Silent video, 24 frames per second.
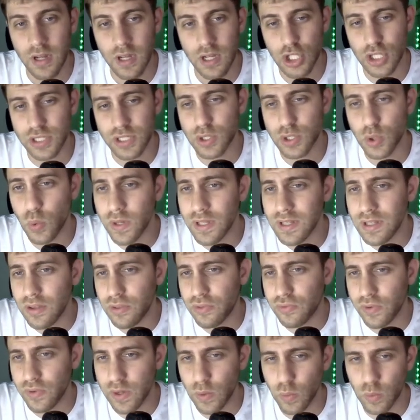Just queen
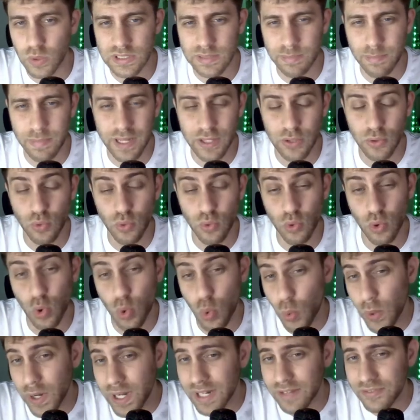d3 was played,
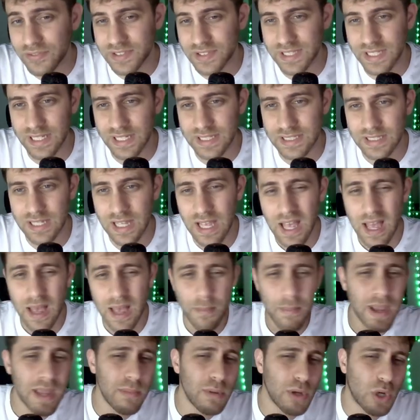queen f6,
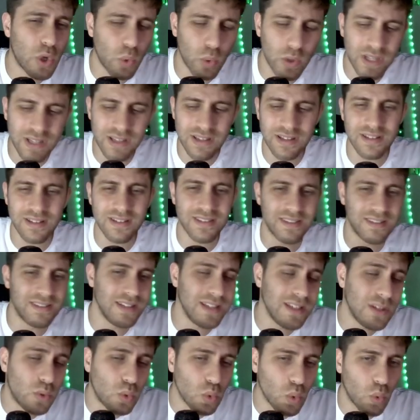maybe queen
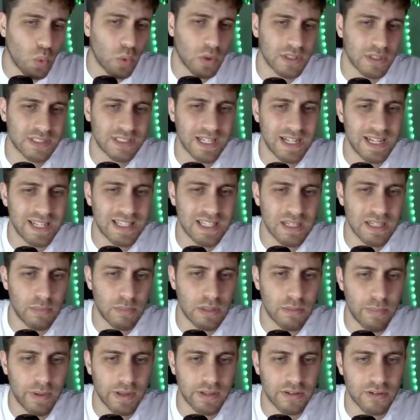d2 was a little
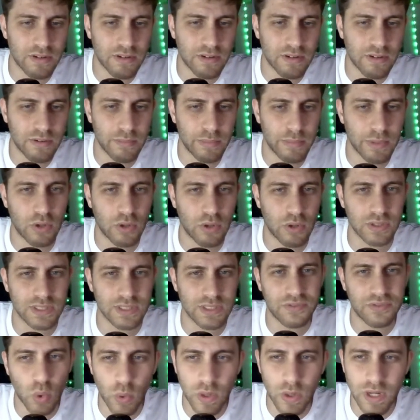bit better, because after
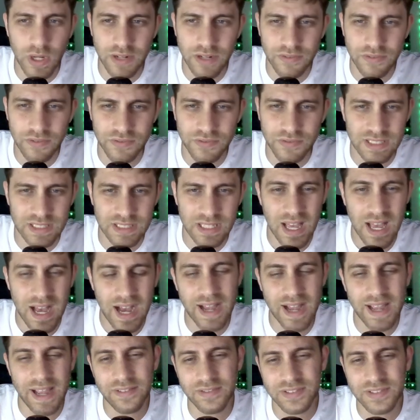queen f6, I
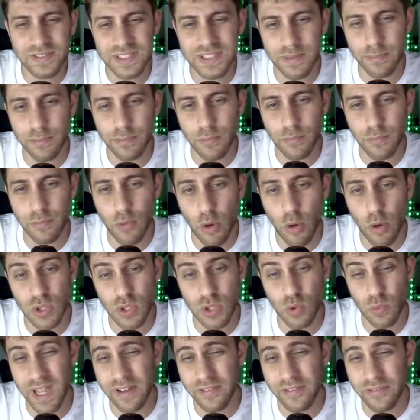have some option to play
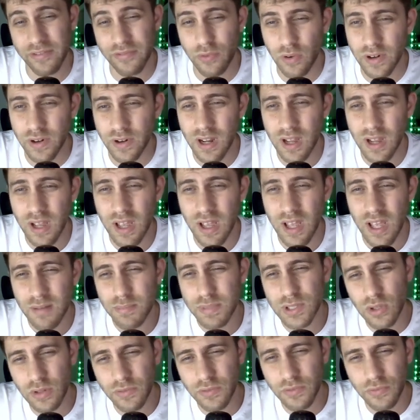f4, but
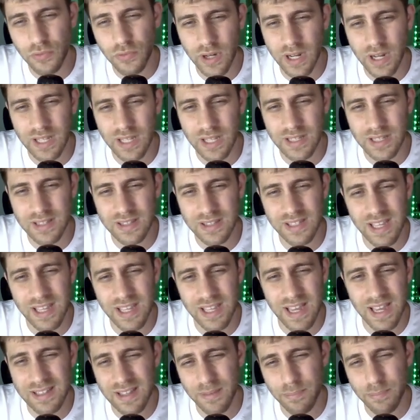don't forget, yeah,
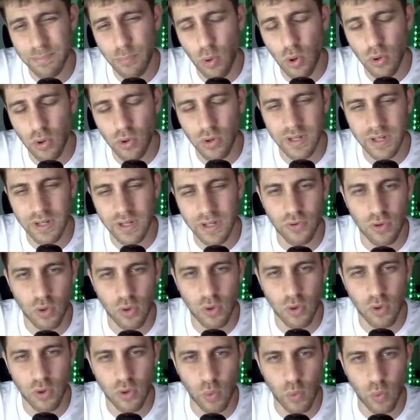the pawn on e4 will
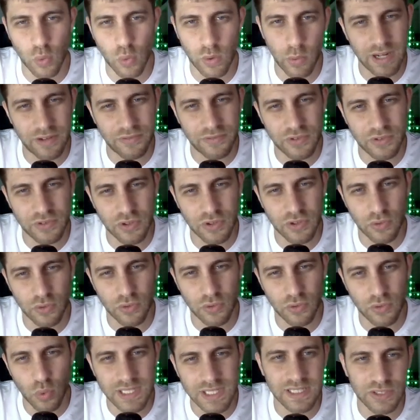be weak after rook
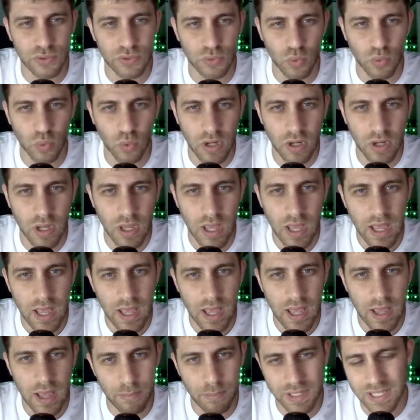e6, rook
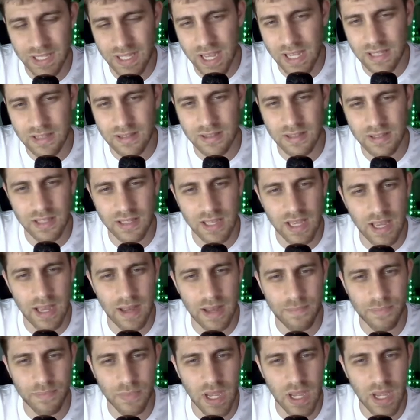b8, yeah,
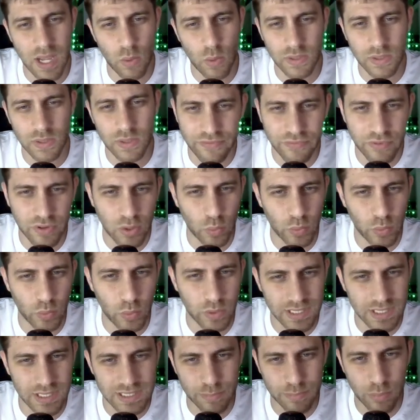I will suffer with
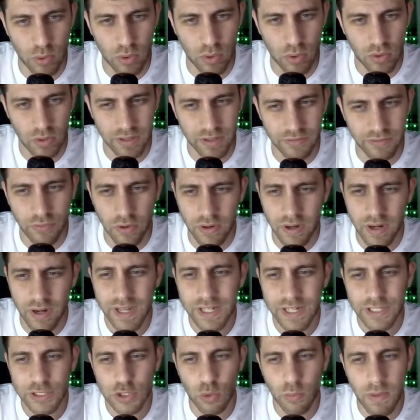this pawn on e4,
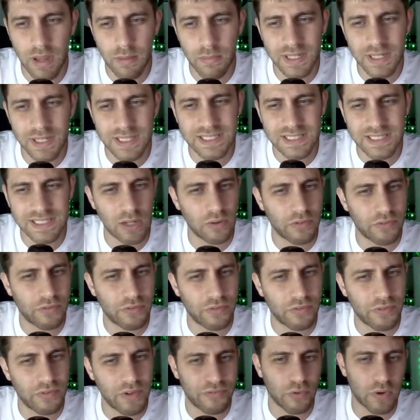so maybe instead of
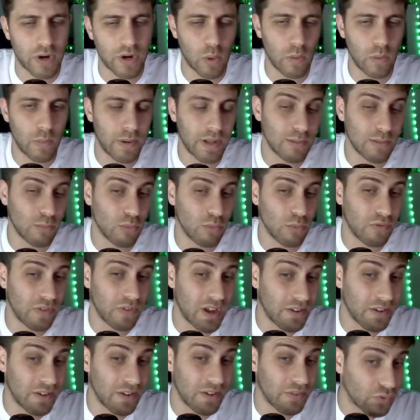f4 I will play the move
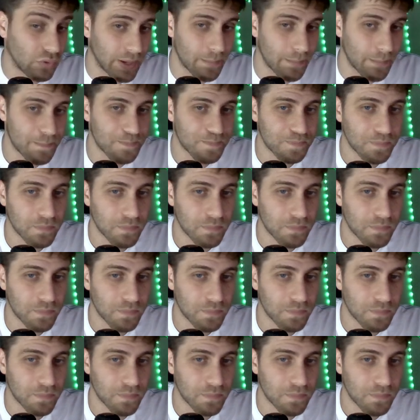f3.